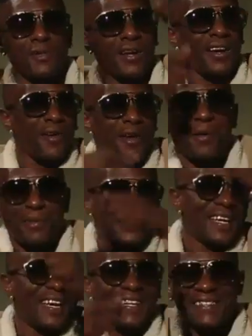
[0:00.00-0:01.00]
trying to hurry up and
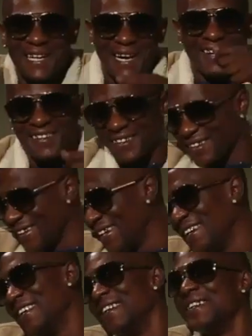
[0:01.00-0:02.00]
take it down.
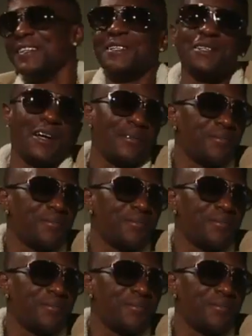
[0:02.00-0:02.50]
You know,